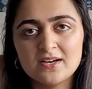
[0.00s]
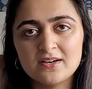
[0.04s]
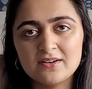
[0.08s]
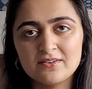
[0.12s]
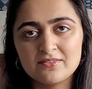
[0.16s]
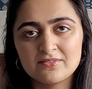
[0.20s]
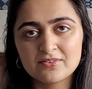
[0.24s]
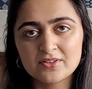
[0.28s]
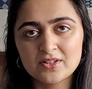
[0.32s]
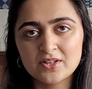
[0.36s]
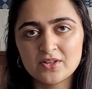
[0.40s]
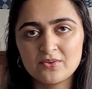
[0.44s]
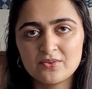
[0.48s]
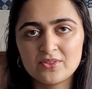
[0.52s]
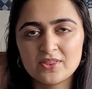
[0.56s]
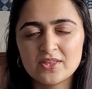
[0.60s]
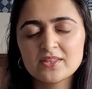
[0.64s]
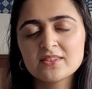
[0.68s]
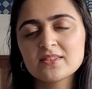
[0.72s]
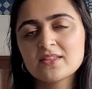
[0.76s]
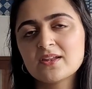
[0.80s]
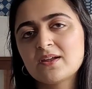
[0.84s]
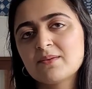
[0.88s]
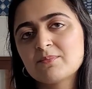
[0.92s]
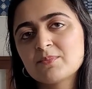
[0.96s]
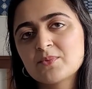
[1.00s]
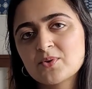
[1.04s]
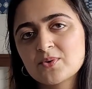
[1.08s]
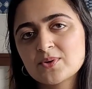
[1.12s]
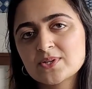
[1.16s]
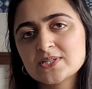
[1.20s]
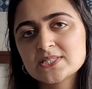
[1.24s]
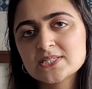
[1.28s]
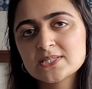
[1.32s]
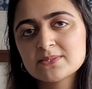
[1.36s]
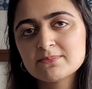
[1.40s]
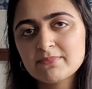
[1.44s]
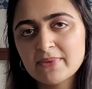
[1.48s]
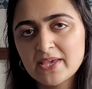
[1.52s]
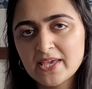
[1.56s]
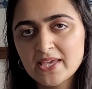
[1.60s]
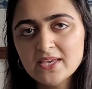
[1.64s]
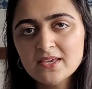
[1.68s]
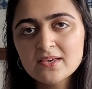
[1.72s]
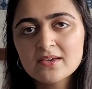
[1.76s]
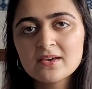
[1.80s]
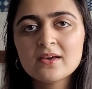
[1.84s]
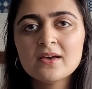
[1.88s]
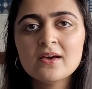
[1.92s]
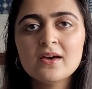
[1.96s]
of clothing that I'm going to
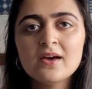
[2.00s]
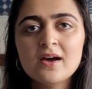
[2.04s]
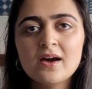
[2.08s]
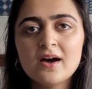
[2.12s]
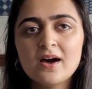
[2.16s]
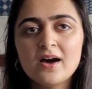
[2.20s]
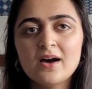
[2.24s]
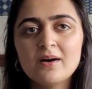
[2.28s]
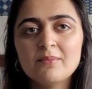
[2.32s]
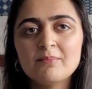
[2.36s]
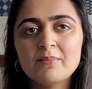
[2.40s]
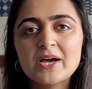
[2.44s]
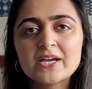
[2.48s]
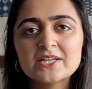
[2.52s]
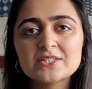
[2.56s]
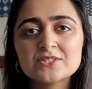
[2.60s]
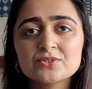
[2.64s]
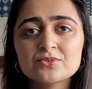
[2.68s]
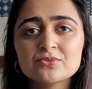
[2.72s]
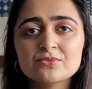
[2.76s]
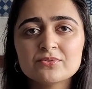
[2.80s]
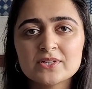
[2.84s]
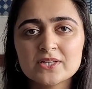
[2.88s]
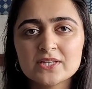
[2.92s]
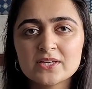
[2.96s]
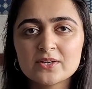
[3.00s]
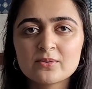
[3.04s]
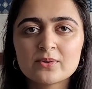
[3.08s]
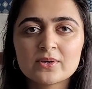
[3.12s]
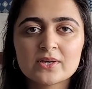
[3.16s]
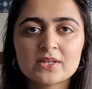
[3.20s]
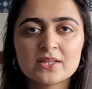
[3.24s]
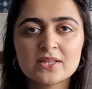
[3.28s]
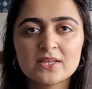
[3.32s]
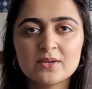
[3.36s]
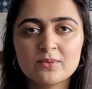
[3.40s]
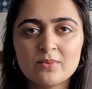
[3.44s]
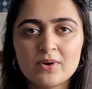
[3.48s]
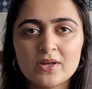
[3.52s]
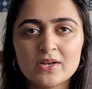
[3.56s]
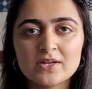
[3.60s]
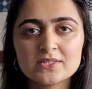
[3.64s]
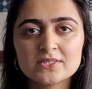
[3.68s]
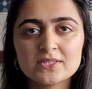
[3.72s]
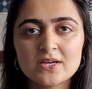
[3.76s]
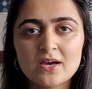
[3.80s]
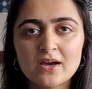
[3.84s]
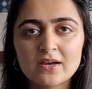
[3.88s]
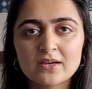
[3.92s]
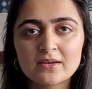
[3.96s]
make, I do really quickly want
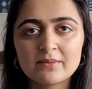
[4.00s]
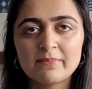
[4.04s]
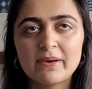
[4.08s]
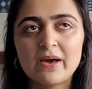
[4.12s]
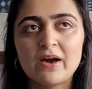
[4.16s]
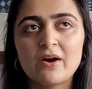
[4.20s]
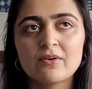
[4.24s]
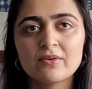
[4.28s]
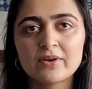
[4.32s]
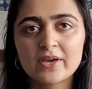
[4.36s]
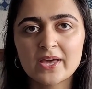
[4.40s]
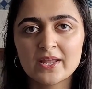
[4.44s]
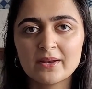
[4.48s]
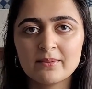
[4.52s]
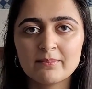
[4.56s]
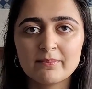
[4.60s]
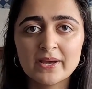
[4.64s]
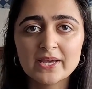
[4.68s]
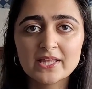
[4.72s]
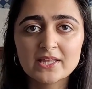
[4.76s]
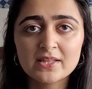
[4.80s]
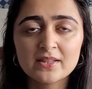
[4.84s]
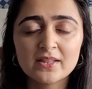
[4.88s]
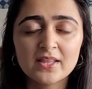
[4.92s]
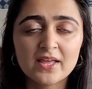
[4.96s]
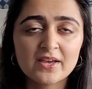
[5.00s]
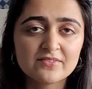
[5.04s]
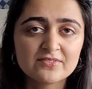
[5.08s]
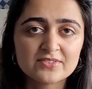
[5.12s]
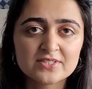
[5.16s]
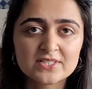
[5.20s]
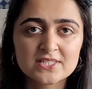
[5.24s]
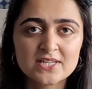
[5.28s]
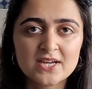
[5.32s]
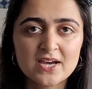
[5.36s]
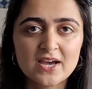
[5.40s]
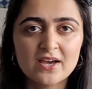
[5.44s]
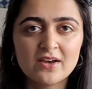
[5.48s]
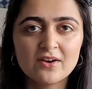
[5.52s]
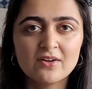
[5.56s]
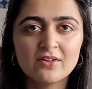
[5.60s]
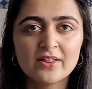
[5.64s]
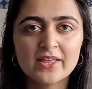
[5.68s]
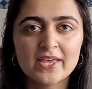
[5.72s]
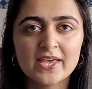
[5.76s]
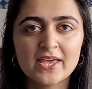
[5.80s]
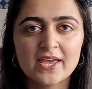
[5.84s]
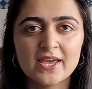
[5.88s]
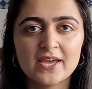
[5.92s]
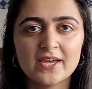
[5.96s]
to talk about kind of my lifestyle
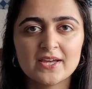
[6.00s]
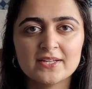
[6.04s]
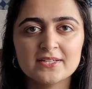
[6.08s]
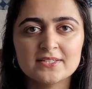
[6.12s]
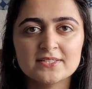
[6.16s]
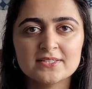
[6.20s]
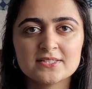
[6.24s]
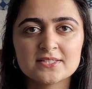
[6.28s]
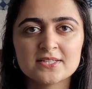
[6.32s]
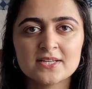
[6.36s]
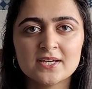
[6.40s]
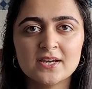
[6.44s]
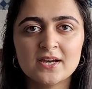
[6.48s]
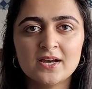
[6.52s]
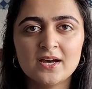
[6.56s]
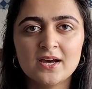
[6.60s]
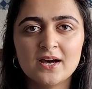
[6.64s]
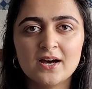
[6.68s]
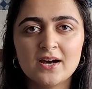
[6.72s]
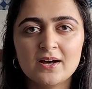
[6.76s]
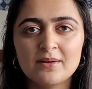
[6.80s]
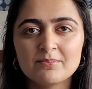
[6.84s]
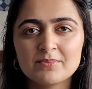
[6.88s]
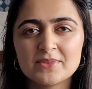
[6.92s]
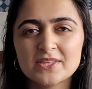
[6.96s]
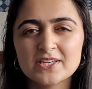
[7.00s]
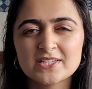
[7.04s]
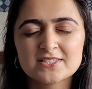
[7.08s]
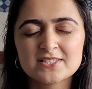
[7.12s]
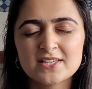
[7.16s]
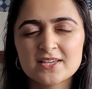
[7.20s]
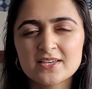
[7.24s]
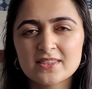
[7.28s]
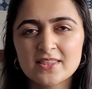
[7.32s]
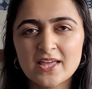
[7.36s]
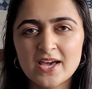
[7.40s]
and things like